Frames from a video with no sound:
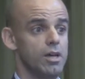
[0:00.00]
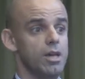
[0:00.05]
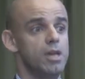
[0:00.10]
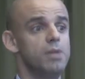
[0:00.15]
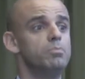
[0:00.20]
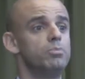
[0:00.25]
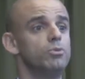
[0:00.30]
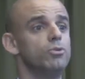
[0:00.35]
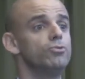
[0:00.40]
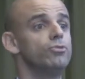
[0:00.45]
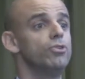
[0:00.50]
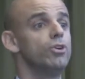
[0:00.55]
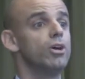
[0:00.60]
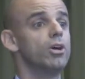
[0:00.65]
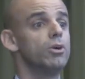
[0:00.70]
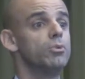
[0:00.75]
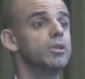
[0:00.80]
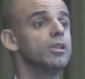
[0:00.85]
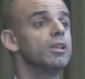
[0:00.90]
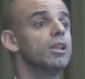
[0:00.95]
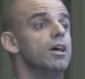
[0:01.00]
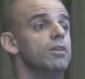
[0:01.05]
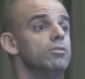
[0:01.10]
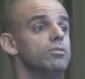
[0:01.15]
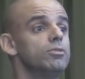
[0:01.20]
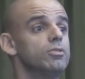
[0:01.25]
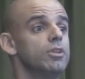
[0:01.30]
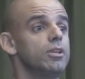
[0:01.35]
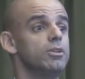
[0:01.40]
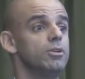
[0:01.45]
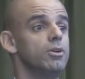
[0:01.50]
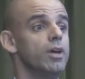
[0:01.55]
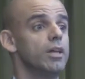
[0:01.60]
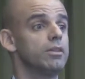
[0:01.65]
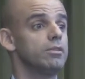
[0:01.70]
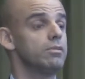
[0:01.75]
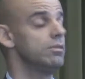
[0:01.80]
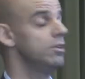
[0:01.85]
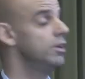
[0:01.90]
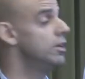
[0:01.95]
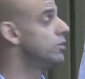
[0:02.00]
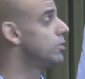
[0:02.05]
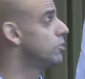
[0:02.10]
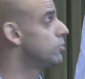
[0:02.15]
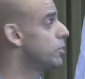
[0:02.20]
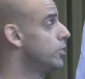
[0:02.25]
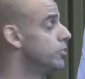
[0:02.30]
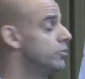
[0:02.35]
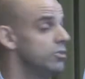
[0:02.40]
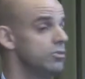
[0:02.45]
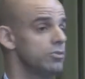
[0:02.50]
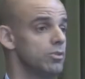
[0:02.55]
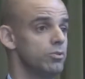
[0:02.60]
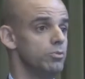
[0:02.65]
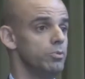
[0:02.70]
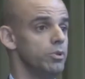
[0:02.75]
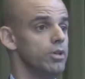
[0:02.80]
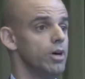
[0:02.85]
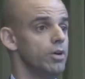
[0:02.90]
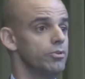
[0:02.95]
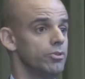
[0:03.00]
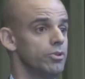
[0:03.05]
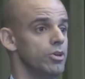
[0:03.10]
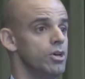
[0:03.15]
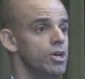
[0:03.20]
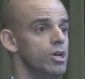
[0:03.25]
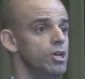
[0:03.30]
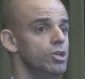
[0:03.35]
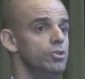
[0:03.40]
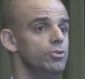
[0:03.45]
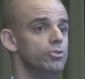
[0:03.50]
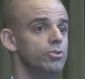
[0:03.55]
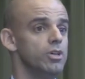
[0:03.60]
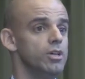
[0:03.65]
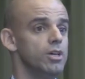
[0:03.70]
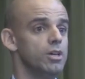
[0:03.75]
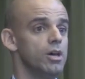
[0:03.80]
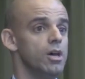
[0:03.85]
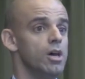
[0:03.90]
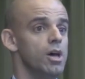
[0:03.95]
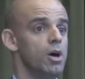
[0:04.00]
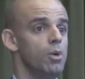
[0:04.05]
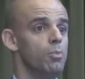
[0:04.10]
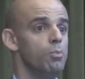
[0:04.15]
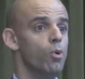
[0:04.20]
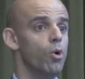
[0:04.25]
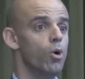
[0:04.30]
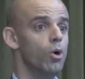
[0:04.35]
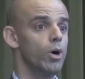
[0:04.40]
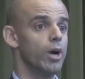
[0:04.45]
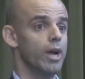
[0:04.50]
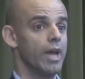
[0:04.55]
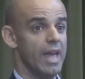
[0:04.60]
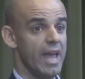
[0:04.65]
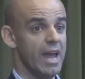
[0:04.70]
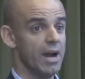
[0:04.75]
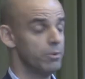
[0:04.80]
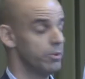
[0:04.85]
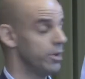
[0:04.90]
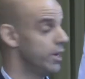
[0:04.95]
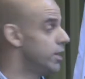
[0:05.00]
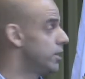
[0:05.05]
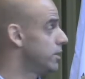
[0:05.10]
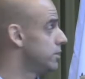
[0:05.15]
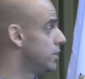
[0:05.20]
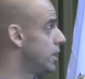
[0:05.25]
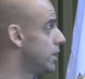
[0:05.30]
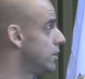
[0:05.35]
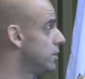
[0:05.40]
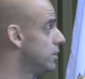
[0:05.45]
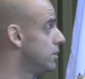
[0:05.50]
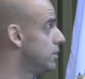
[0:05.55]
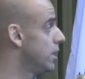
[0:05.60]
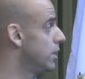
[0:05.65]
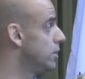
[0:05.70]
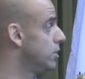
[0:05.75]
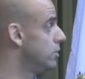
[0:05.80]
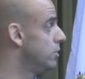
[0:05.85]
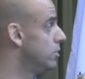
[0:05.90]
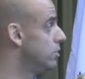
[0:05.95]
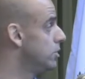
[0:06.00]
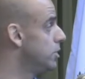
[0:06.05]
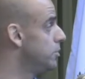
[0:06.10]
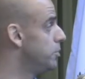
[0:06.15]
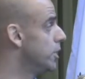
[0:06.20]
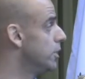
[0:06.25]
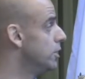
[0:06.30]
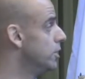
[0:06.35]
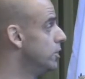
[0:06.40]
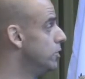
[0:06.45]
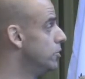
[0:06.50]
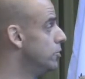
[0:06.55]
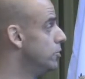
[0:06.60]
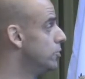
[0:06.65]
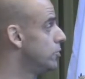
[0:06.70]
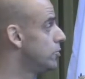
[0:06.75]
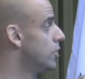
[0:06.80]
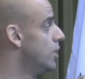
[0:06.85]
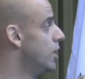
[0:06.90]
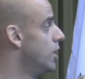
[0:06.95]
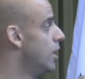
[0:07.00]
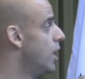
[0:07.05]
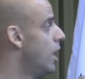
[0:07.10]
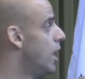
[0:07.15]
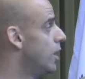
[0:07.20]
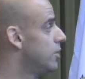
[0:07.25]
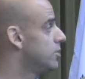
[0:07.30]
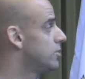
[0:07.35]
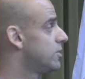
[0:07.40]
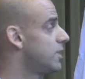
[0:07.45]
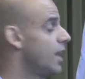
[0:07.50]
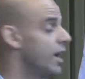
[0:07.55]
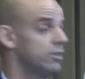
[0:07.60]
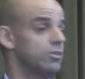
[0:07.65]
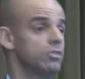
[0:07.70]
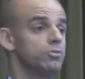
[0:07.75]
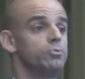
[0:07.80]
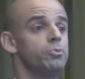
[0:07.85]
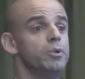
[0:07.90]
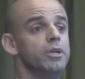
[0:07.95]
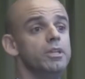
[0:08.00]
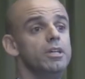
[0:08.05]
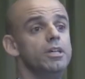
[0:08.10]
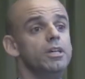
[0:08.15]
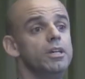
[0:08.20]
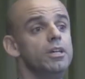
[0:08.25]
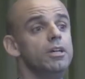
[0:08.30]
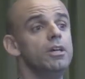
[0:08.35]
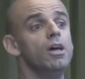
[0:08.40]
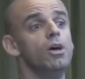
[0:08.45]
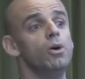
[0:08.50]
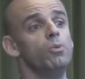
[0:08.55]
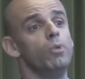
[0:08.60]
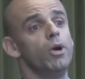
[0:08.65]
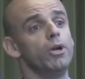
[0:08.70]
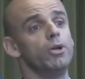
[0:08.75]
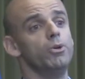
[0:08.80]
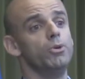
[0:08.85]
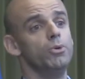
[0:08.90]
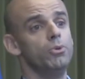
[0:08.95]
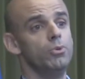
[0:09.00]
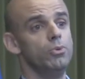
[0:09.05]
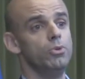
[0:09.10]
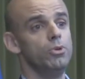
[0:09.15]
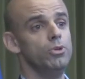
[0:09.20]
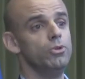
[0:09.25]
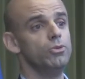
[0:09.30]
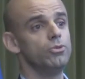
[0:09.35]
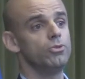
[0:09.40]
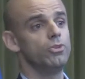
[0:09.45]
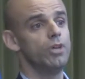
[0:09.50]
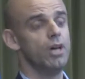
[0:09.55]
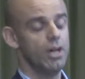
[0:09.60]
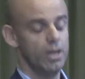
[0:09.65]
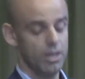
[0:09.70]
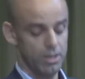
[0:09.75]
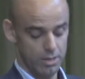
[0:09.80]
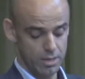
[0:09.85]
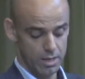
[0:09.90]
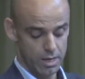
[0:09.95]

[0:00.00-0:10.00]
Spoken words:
improve the current levels that you get in the transistors without using more area than you typically use. Stacked 3D, where you use the